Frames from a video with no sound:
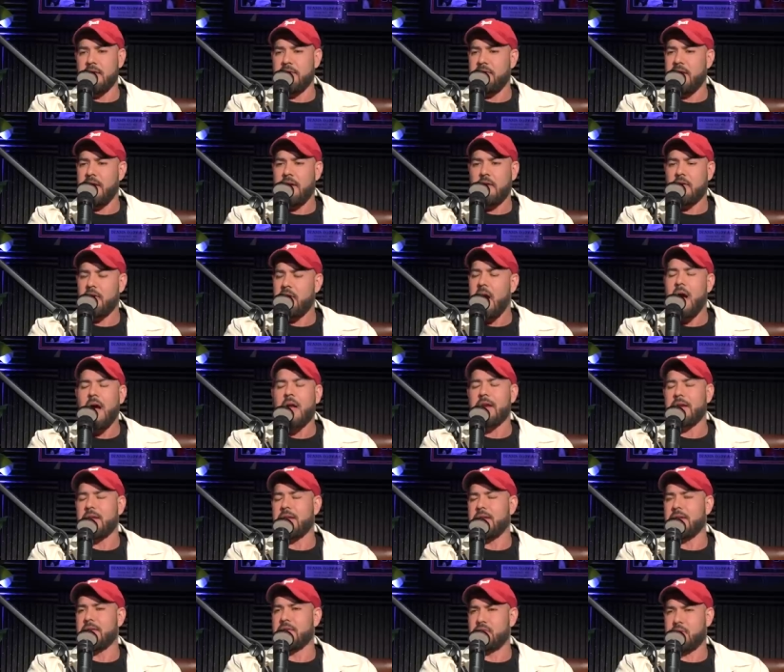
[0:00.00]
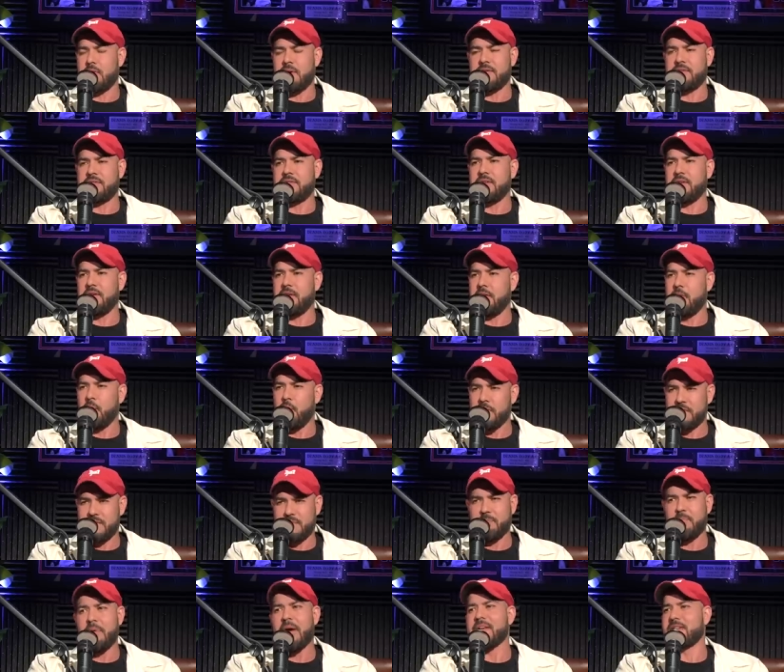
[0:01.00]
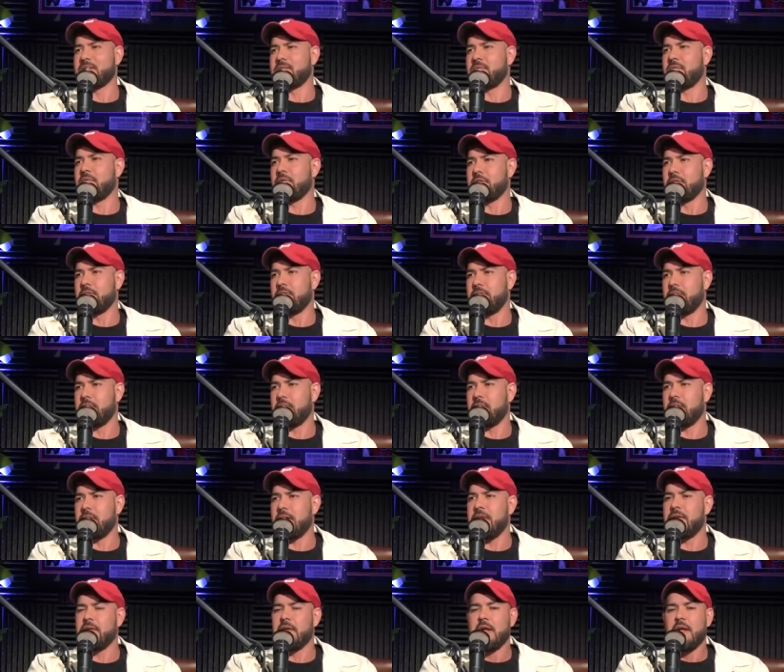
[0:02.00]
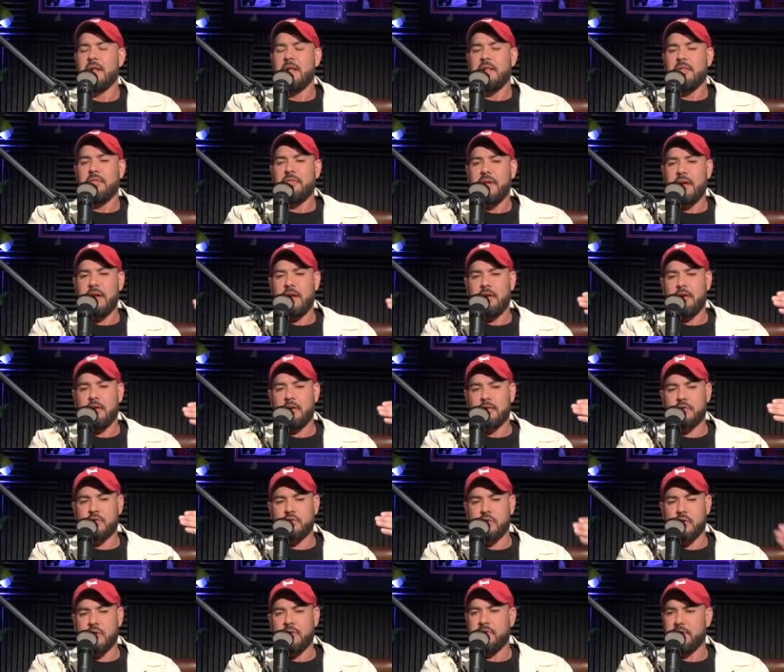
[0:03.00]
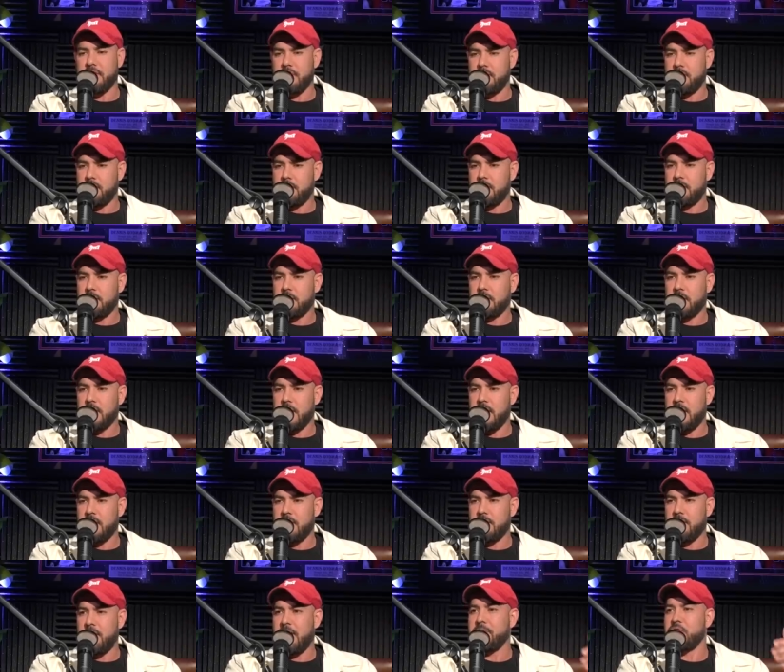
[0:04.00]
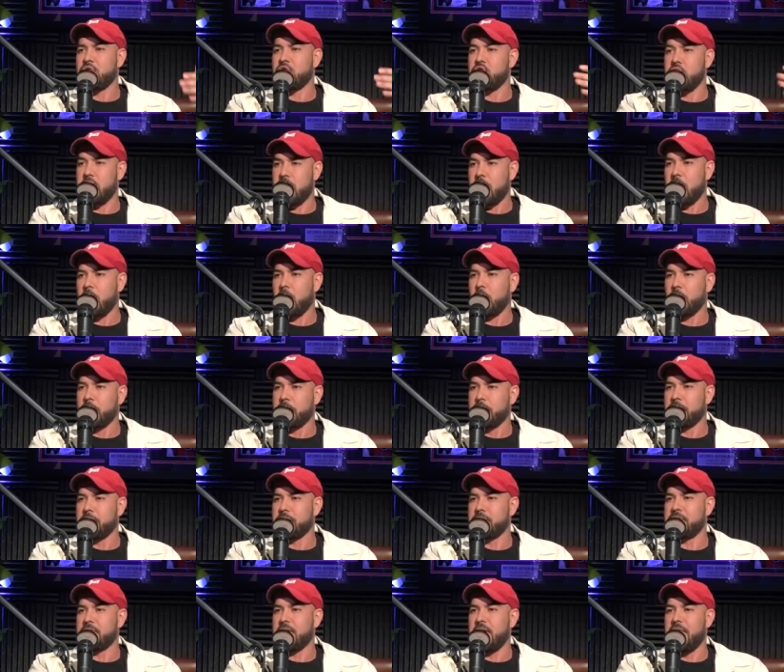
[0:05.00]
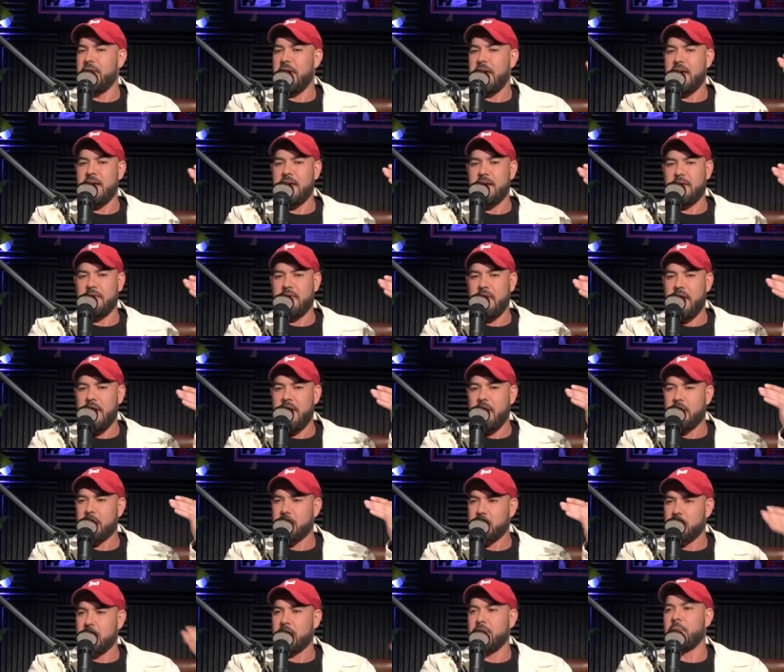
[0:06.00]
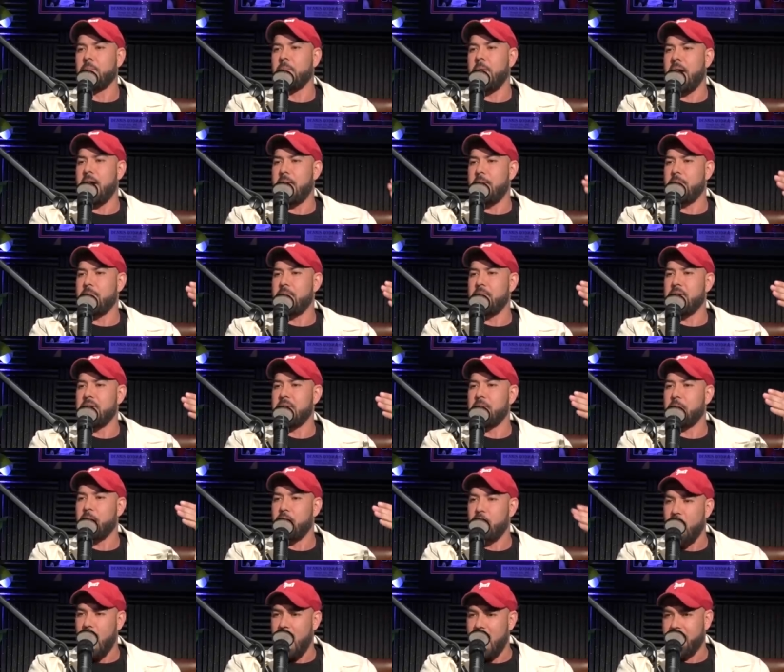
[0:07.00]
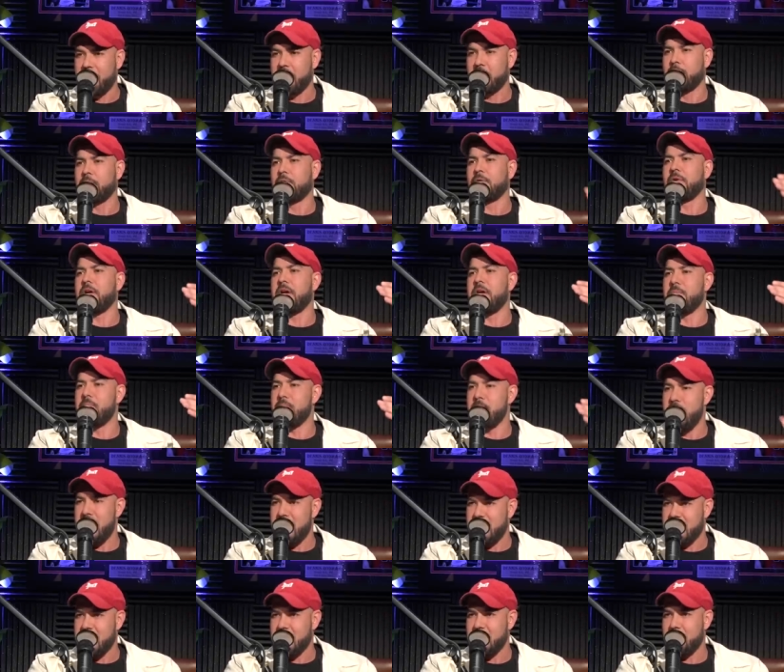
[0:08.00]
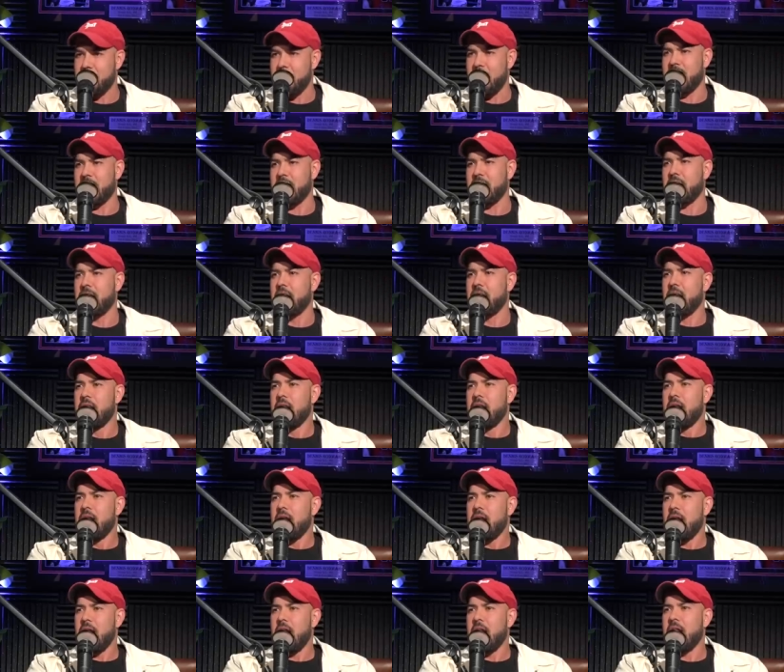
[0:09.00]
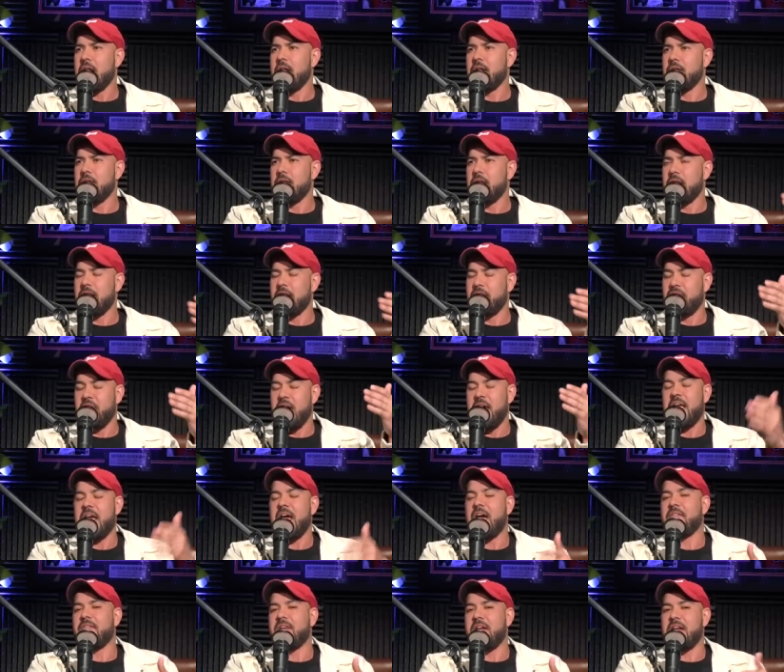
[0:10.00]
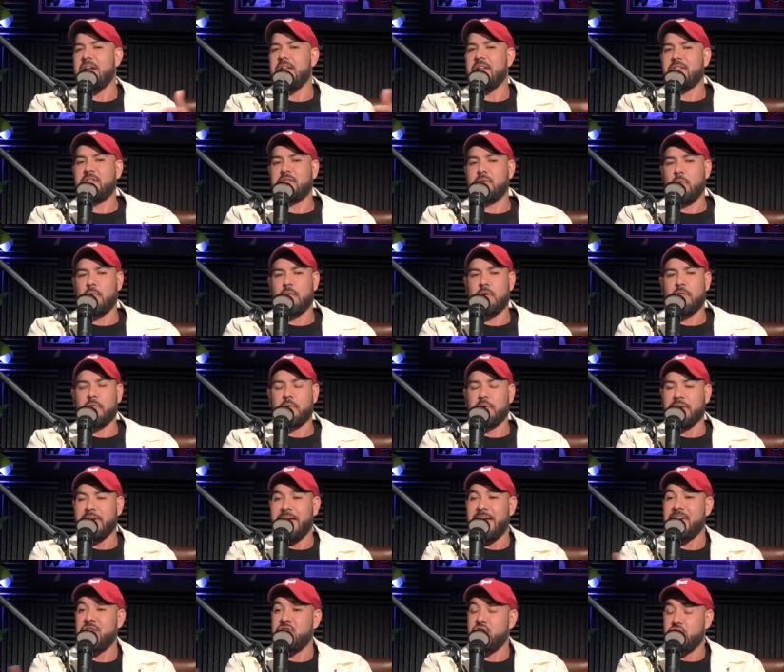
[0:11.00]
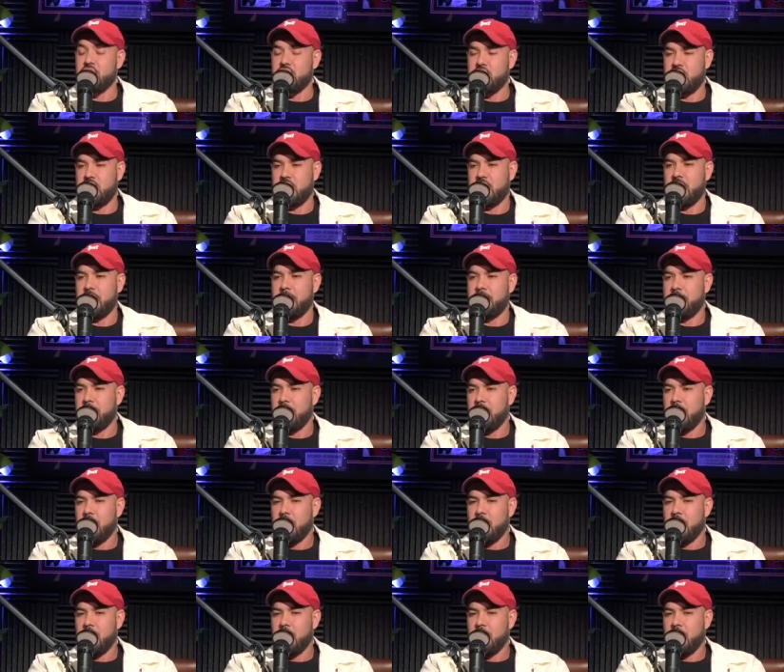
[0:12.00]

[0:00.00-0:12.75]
they are not interested in what's best for you. They're they are driven, okay? They have shareholders, and they they are driven by being profitable and making money. And if they have any sort of relationship